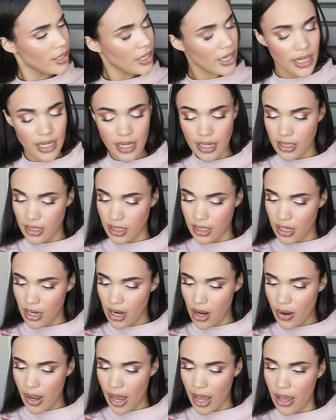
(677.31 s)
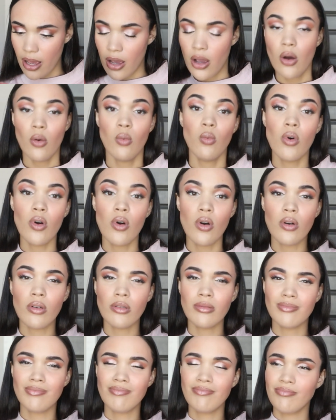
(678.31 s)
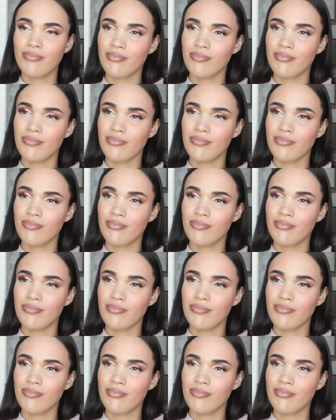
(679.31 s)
It doesn't. Okay. Well,